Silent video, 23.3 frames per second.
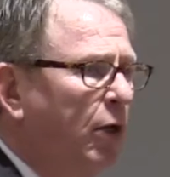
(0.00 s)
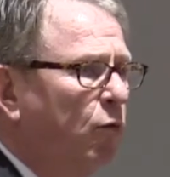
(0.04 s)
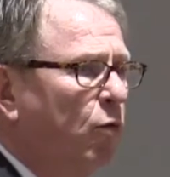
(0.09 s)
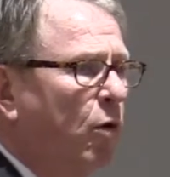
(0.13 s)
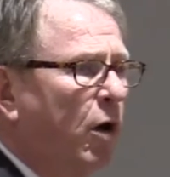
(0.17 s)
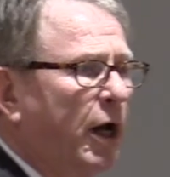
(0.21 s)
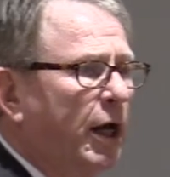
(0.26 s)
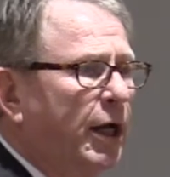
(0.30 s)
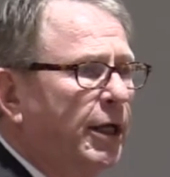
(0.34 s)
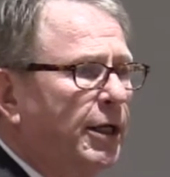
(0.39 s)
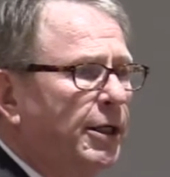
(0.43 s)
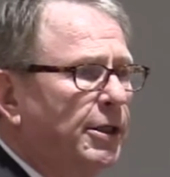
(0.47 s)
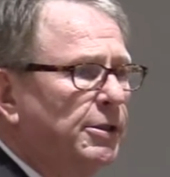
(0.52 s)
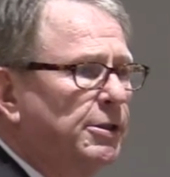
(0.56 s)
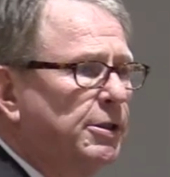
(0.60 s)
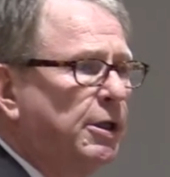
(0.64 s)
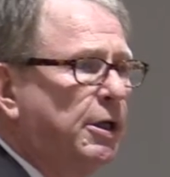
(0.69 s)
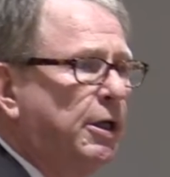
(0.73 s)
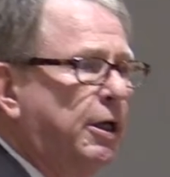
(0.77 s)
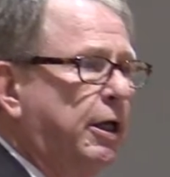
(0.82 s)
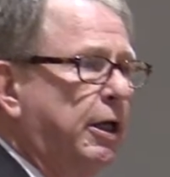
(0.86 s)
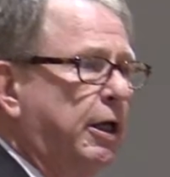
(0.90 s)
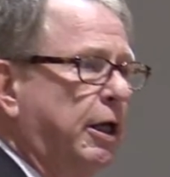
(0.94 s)
ways
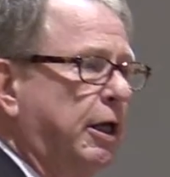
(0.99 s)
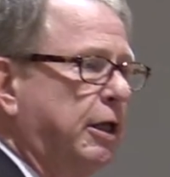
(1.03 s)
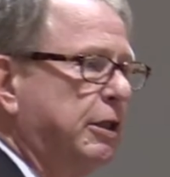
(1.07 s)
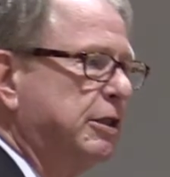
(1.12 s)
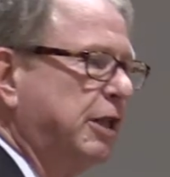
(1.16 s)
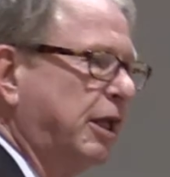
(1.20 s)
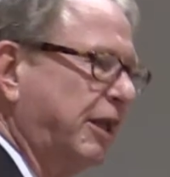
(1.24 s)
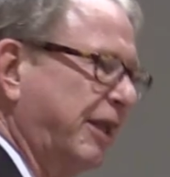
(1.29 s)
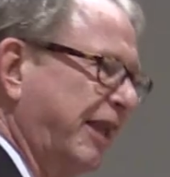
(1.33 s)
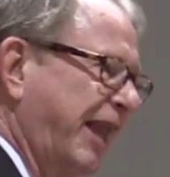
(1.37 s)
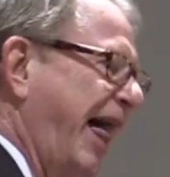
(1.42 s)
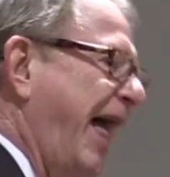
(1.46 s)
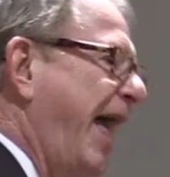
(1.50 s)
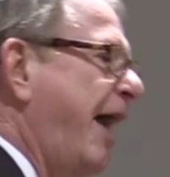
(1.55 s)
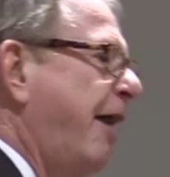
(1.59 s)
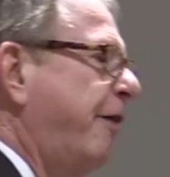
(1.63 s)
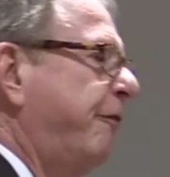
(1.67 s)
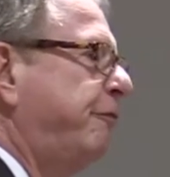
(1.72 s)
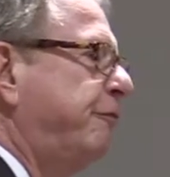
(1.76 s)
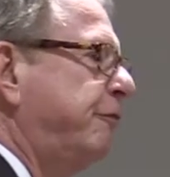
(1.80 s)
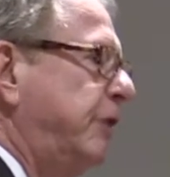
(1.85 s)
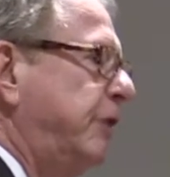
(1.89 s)
to laugh